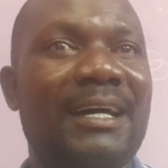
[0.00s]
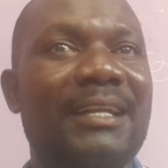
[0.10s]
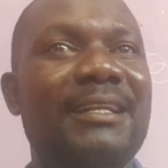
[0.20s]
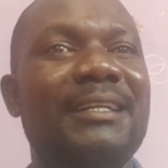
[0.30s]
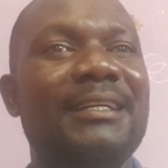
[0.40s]

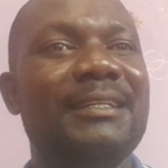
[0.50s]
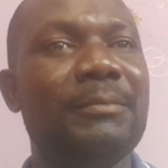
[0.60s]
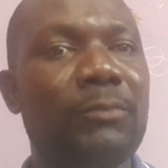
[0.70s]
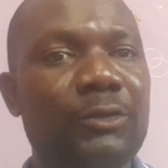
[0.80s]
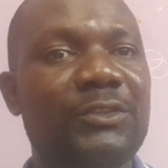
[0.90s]
and the
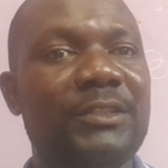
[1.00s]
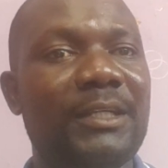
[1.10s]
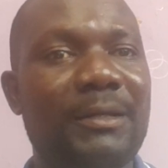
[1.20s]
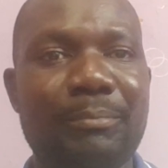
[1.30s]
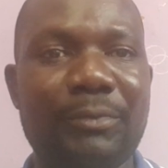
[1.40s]
most
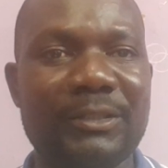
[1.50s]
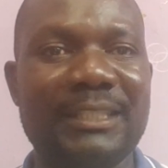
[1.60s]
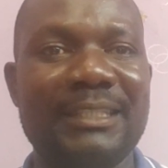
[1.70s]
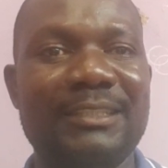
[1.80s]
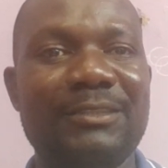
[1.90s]

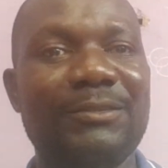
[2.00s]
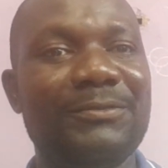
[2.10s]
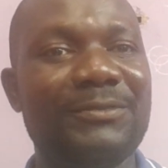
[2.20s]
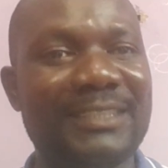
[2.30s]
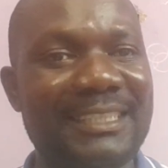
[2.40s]
important
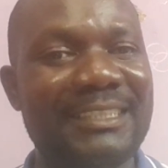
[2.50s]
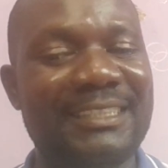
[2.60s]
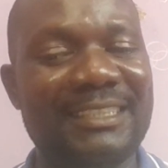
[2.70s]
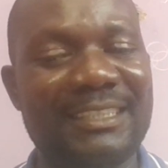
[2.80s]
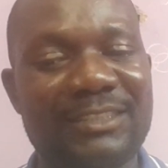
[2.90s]
of
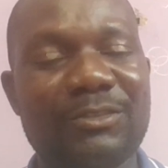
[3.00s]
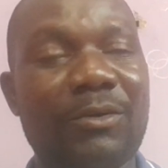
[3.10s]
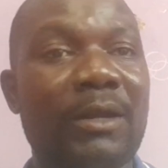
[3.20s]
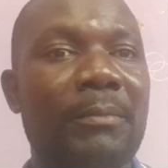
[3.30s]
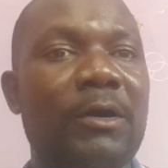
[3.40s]
it is
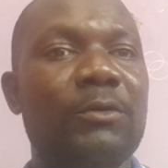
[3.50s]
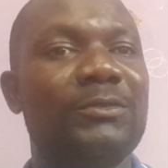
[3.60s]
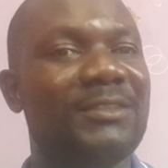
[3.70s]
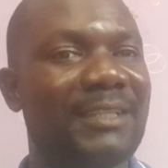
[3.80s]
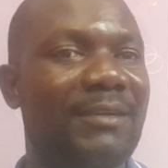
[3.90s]
all about
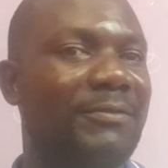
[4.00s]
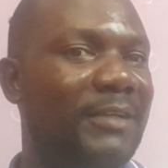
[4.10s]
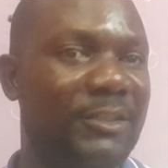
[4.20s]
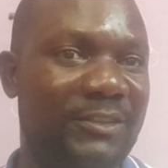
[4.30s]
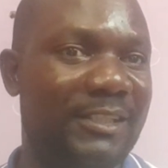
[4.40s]

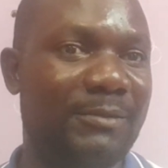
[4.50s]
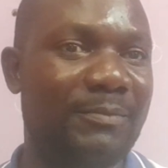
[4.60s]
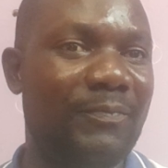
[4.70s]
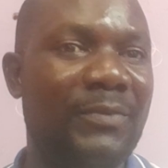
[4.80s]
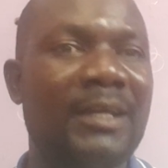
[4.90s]
self-esteem
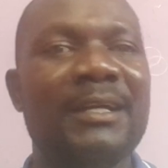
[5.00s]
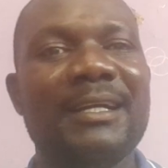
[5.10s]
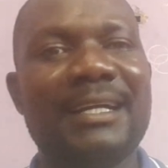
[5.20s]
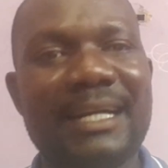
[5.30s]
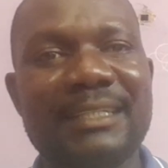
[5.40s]

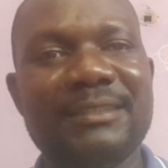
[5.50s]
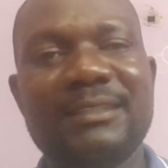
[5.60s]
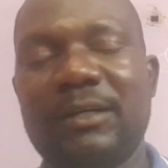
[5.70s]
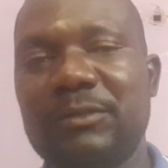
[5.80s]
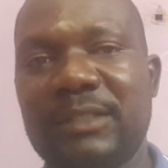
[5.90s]

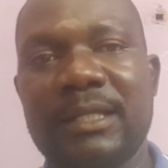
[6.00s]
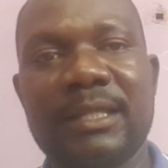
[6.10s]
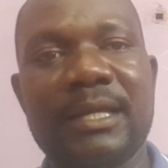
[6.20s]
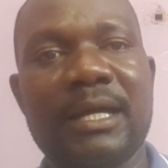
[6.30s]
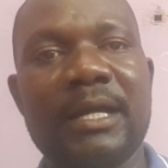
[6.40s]
guys outside
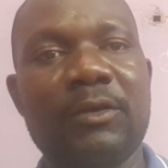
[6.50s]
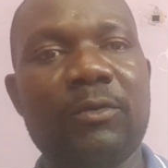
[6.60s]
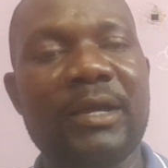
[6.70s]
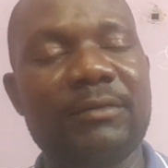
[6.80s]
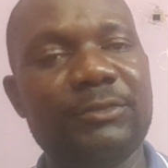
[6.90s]
there i know
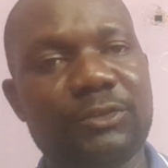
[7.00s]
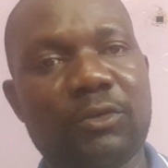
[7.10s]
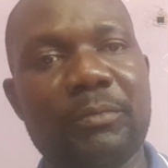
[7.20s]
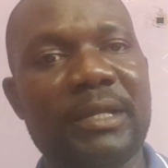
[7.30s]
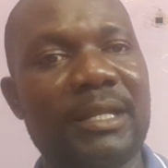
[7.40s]
we have
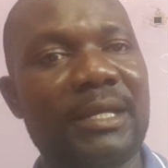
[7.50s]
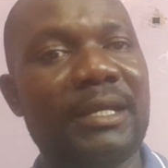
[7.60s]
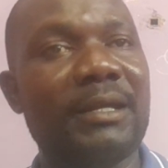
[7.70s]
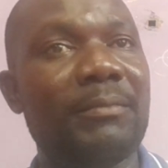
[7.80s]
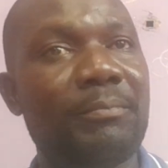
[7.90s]
so
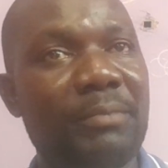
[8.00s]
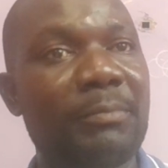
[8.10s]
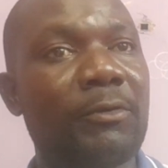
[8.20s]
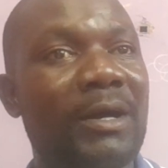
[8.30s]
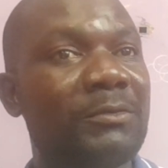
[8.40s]
many
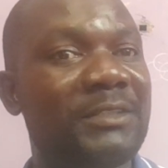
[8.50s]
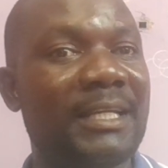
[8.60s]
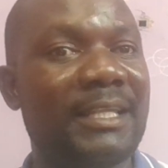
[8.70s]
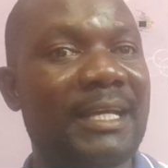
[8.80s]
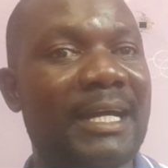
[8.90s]
people
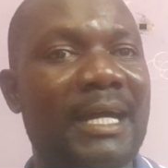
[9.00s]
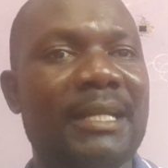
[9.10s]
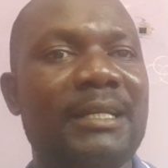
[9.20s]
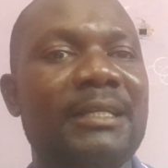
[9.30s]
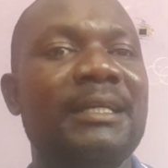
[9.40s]
outside there
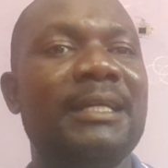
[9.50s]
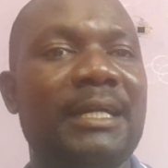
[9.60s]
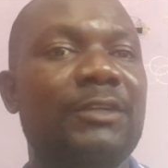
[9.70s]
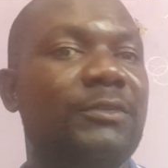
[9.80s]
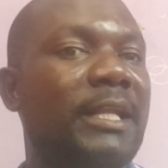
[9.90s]
and a
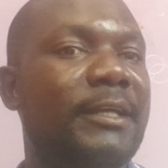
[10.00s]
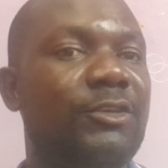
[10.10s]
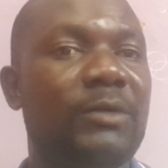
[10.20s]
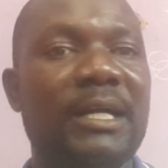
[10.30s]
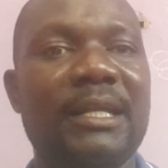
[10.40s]
country
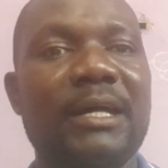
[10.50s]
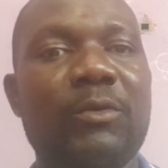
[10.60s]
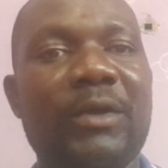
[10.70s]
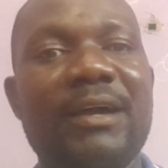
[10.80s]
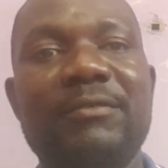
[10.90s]
like uganda
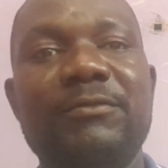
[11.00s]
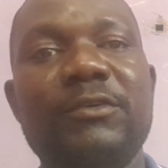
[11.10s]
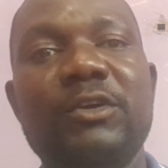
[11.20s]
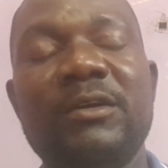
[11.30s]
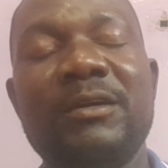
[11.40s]
we have
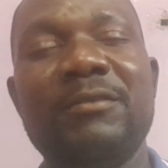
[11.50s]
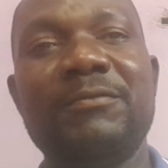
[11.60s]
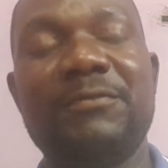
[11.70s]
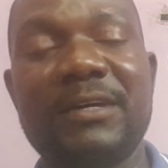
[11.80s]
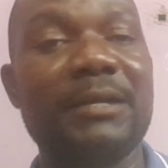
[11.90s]
uh,
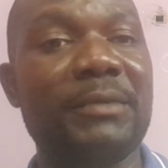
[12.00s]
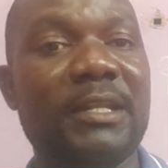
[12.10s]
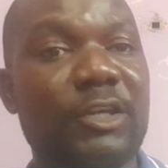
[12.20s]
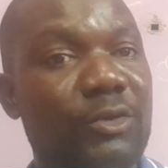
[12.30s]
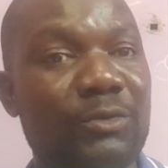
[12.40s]
very
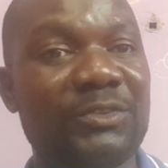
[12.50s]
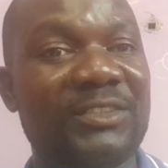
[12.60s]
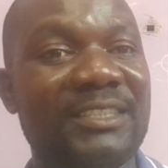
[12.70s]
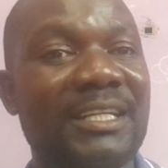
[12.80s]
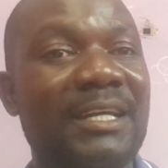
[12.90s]
many
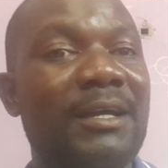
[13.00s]
youths